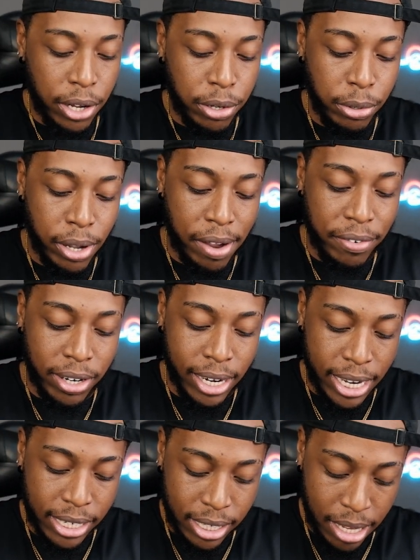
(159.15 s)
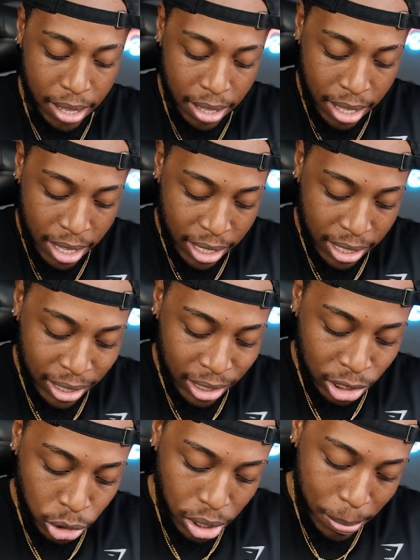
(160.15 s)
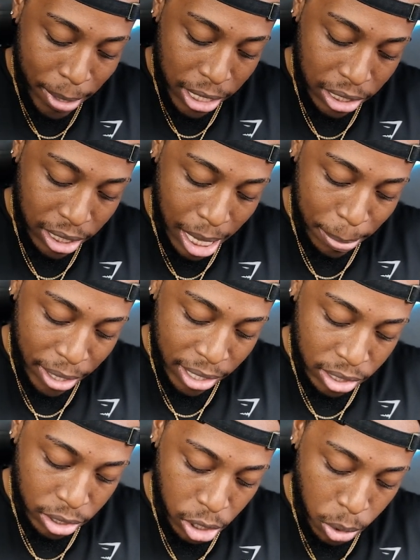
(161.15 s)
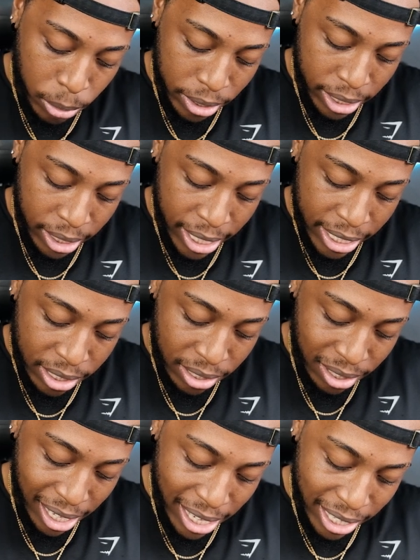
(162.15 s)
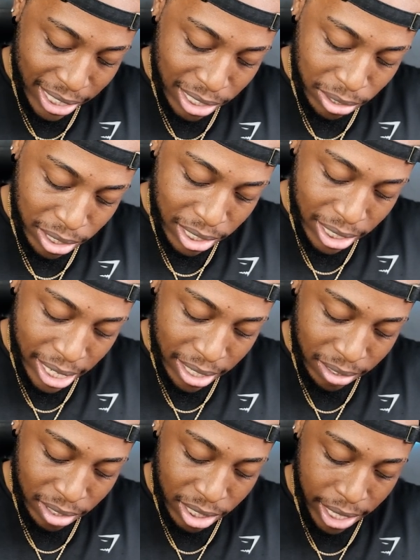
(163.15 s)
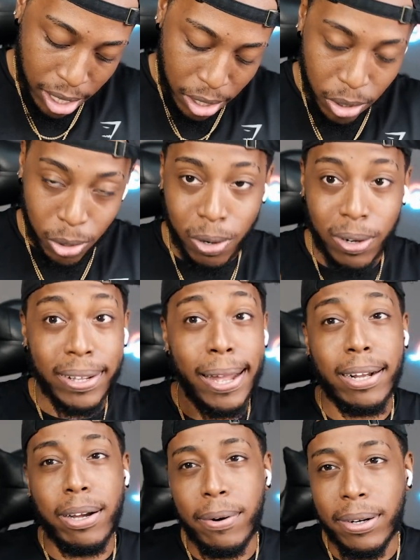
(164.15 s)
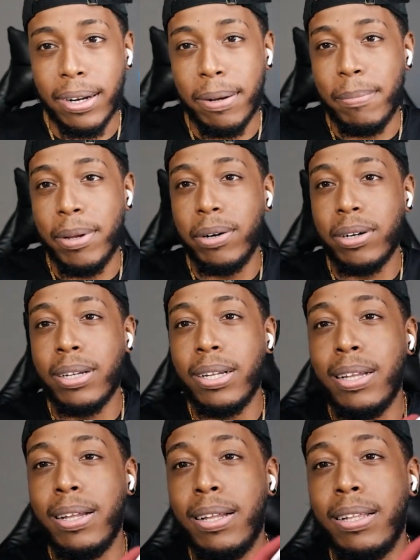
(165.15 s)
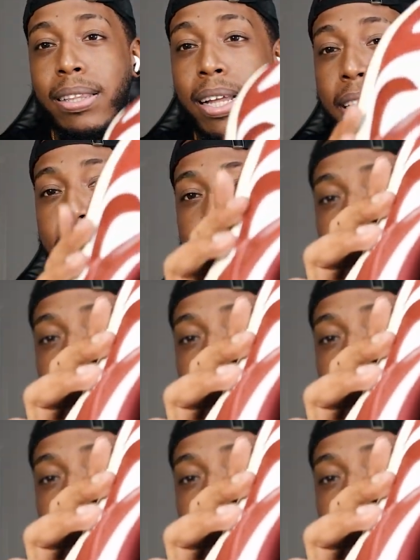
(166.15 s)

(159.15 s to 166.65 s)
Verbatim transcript: You do have your nice sort of mesh type insole with a nice, I guess you could say sail or that coconut milk Nike